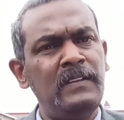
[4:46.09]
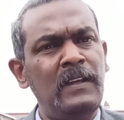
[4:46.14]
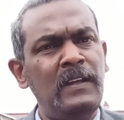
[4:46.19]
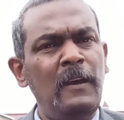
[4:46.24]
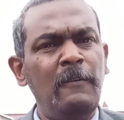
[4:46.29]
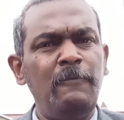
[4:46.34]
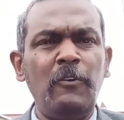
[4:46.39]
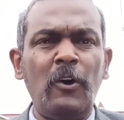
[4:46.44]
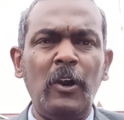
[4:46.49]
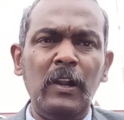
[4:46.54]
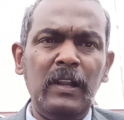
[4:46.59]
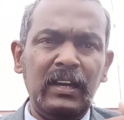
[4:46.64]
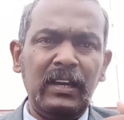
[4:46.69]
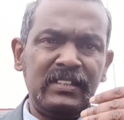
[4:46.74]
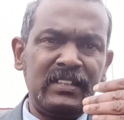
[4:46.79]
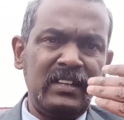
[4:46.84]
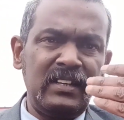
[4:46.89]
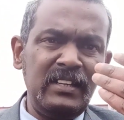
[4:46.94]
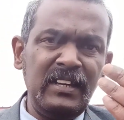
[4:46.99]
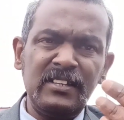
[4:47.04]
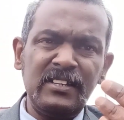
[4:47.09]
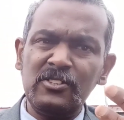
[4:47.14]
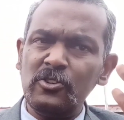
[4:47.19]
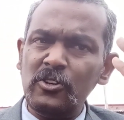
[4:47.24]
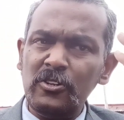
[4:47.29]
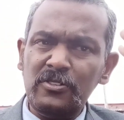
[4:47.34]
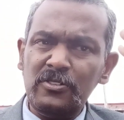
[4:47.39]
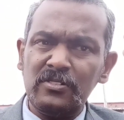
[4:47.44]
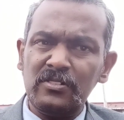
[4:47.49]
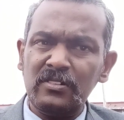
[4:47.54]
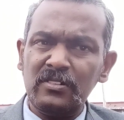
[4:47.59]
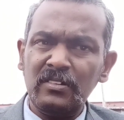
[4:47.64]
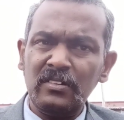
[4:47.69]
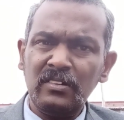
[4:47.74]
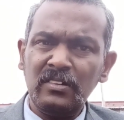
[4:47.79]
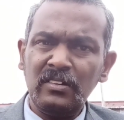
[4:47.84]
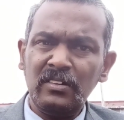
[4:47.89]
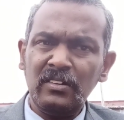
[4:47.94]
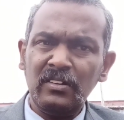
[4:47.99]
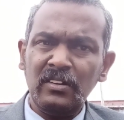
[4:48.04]
For luxurious goods,
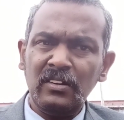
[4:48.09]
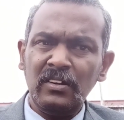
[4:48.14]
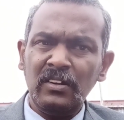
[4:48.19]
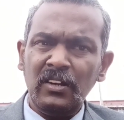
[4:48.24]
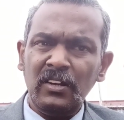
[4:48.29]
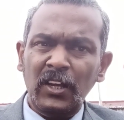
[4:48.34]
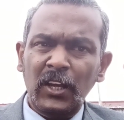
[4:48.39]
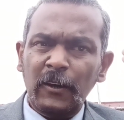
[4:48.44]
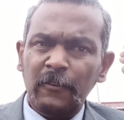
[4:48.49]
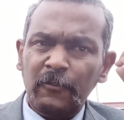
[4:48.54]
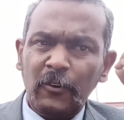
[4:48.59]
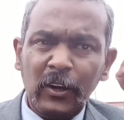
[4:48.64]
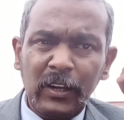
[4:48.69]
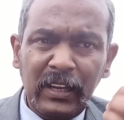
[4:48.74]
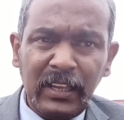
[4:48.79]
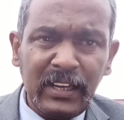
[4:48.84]
what